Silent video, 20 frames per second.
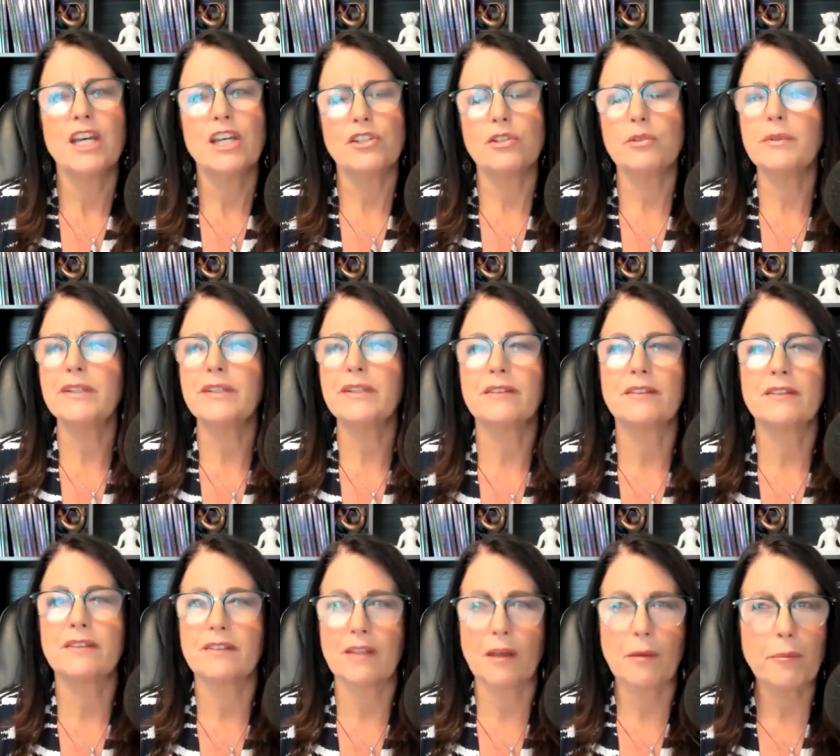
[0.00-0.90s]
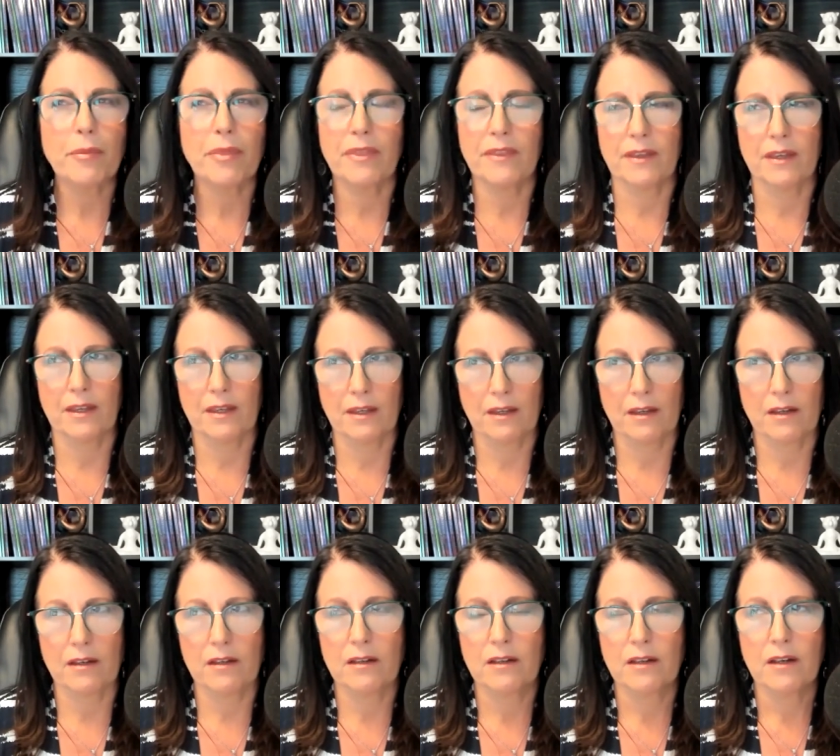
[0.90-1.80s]
doing
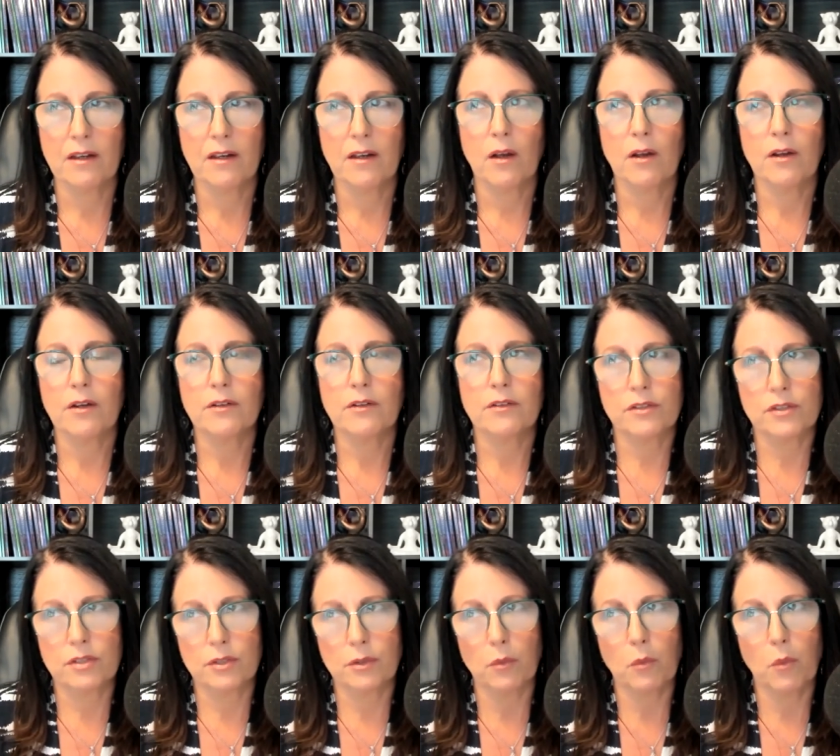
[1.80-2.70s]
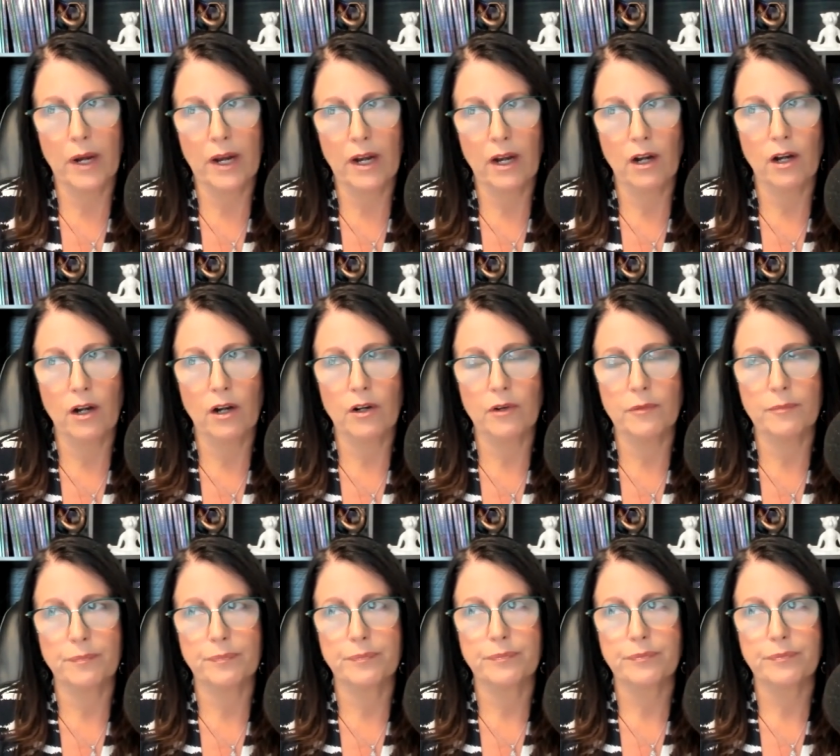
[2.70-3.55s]
something to where